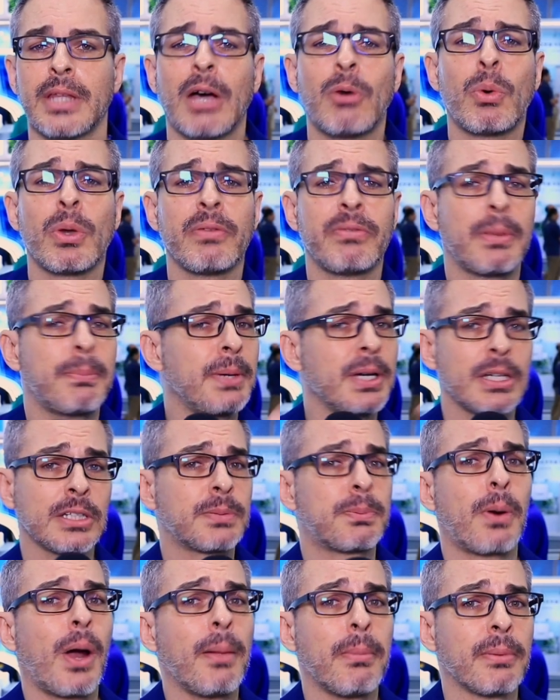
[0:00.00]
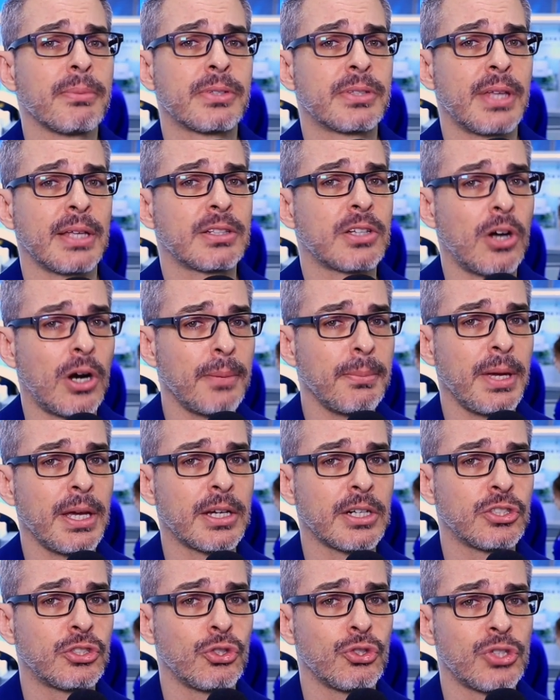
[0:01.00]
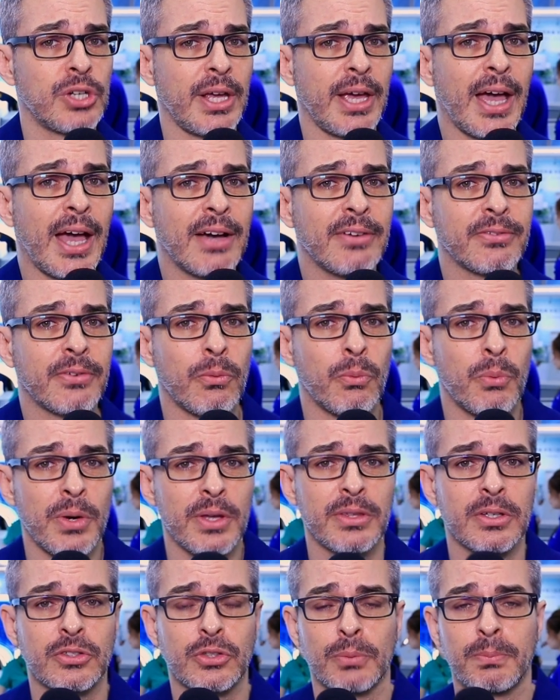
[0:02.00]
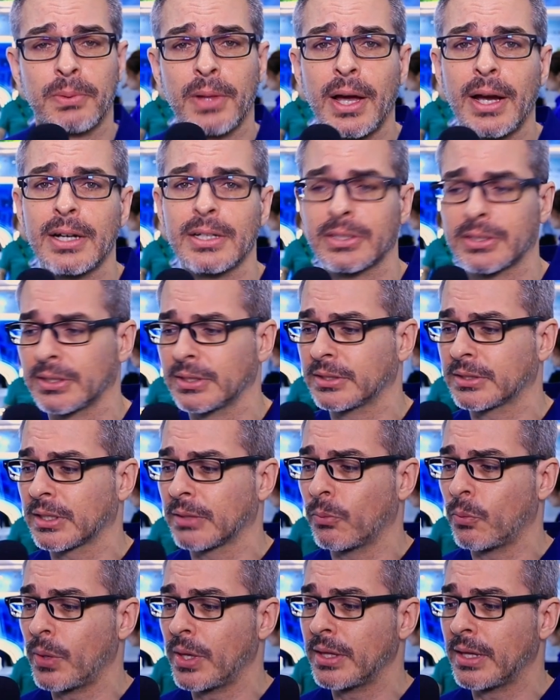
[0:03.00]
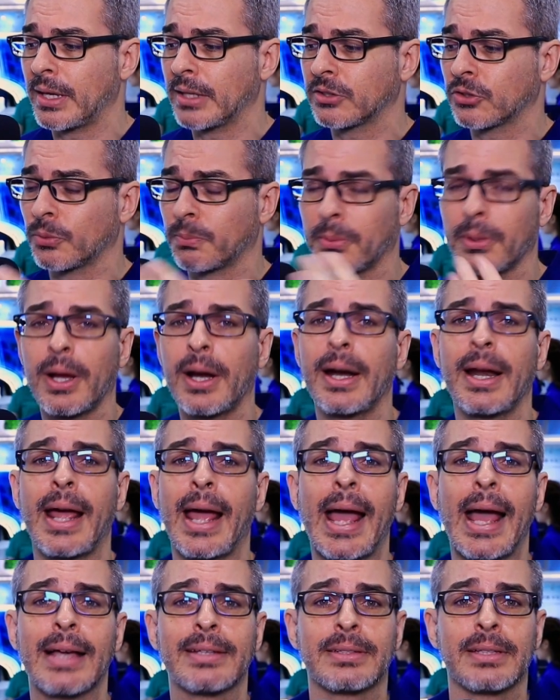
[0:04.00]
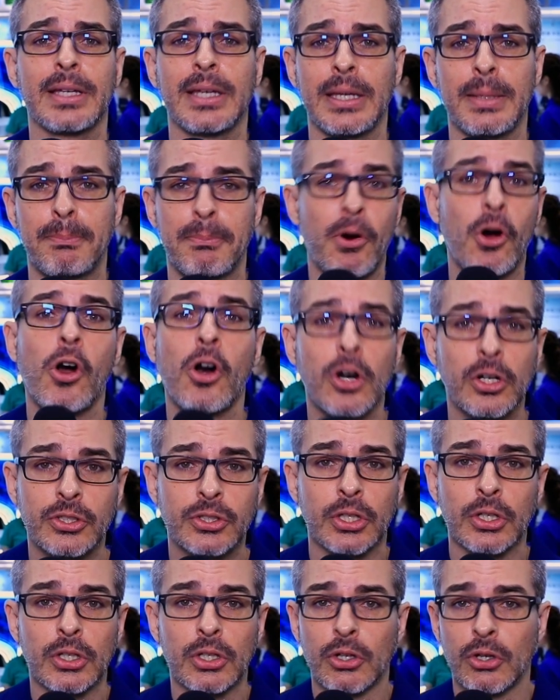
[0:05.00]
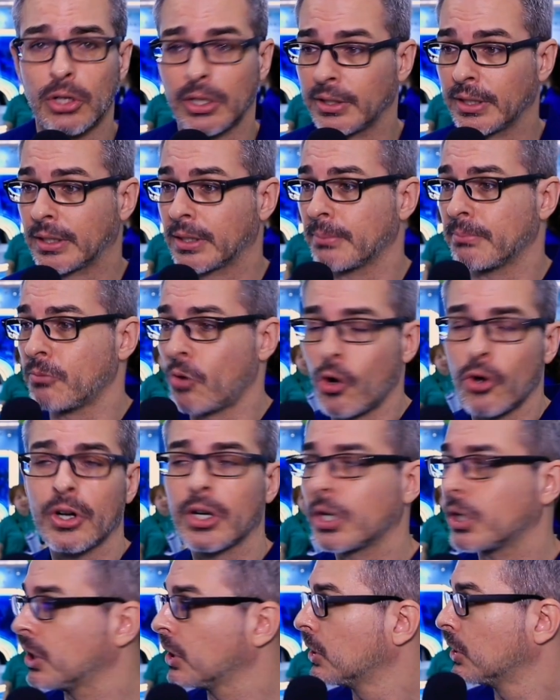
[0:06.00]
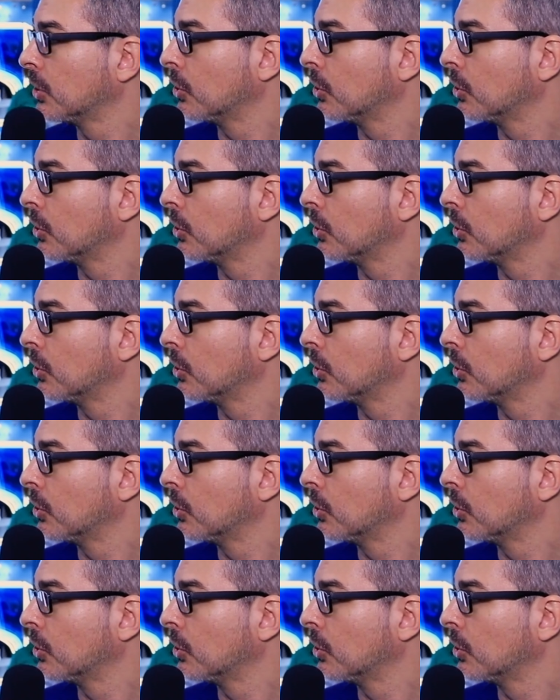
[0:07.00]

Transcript: Now, one of the biggest problems that car makers usually have with the suppliers is when a supplier has a part, or like a motor